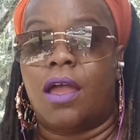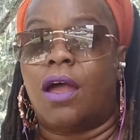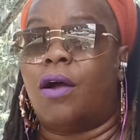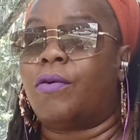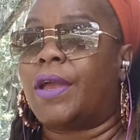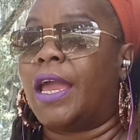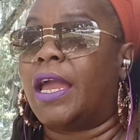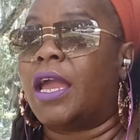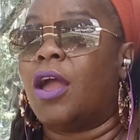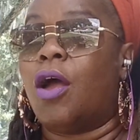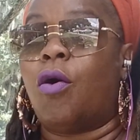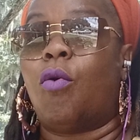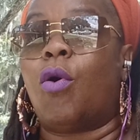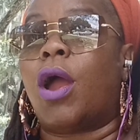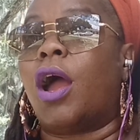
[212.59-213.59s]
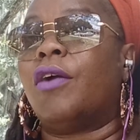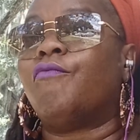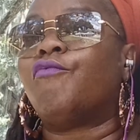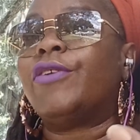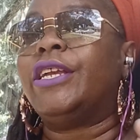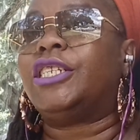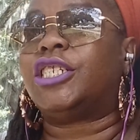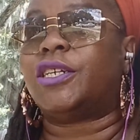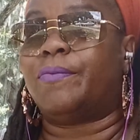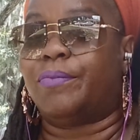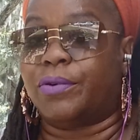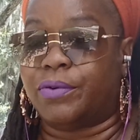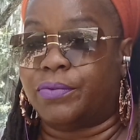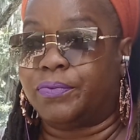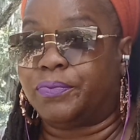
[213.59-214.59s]
Okay. Or
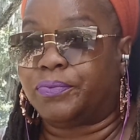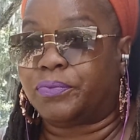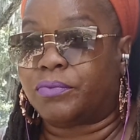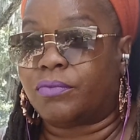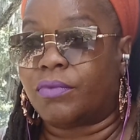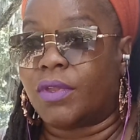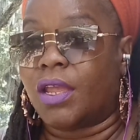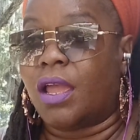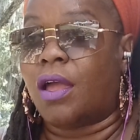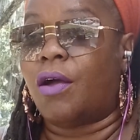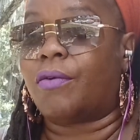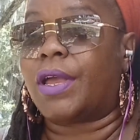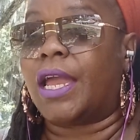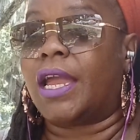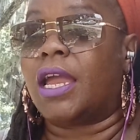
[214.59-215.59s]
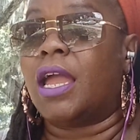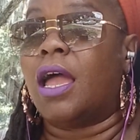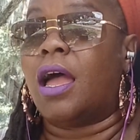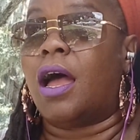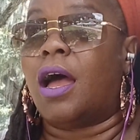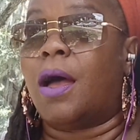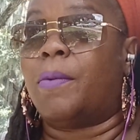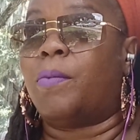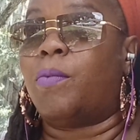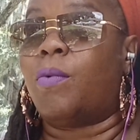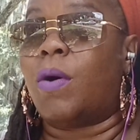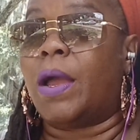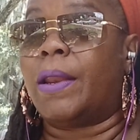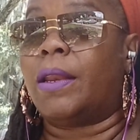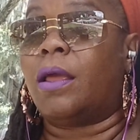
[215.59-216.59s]
unreachable. Okay,
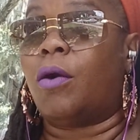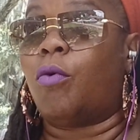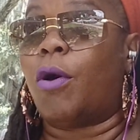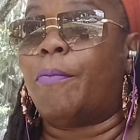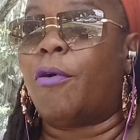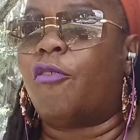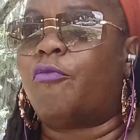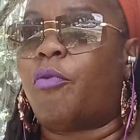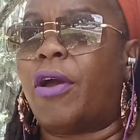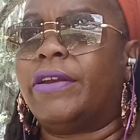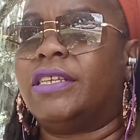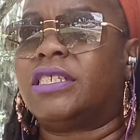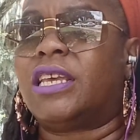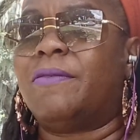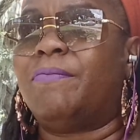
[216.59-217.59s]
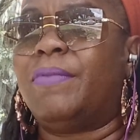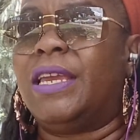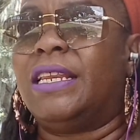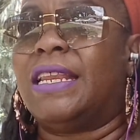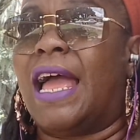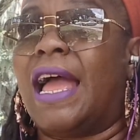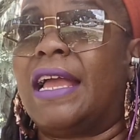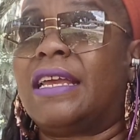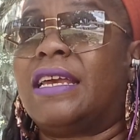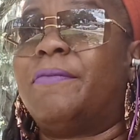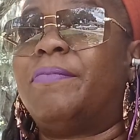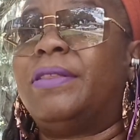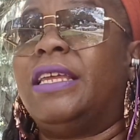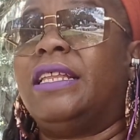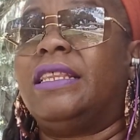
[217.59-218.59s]
one or both partners can be not
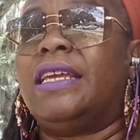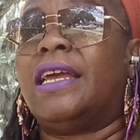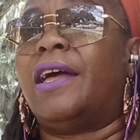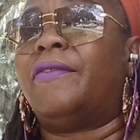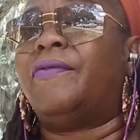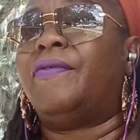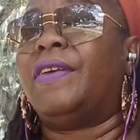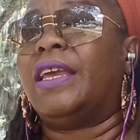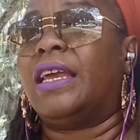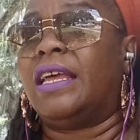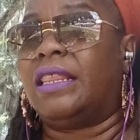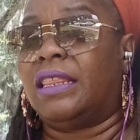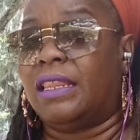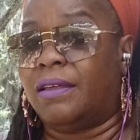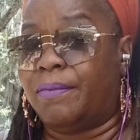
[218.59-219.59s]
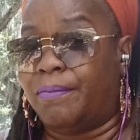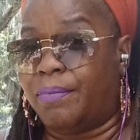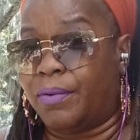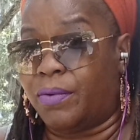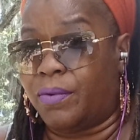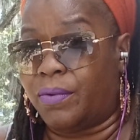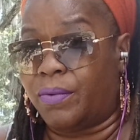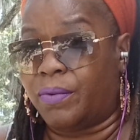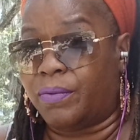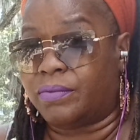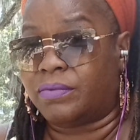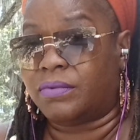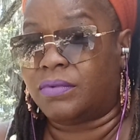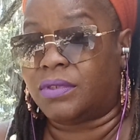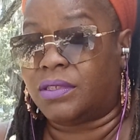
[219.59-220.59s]
completely available
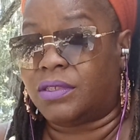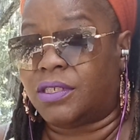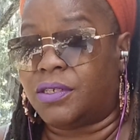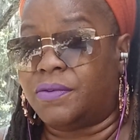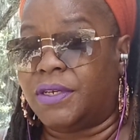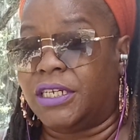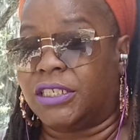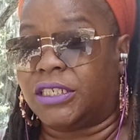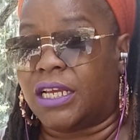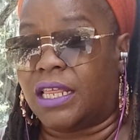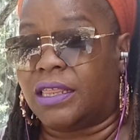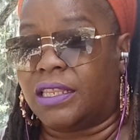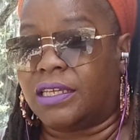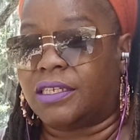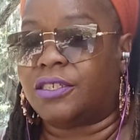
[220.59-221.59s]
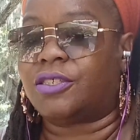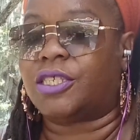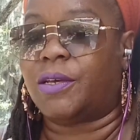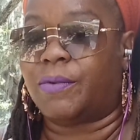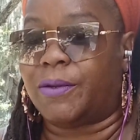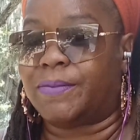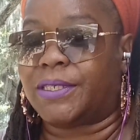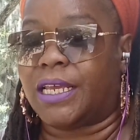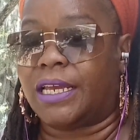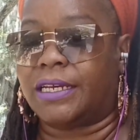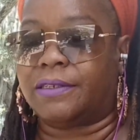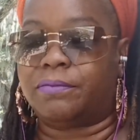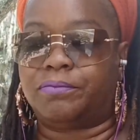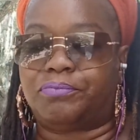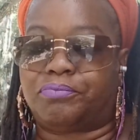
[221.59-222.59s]
to each other. You see what I'm
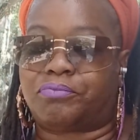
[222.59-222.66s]
saying?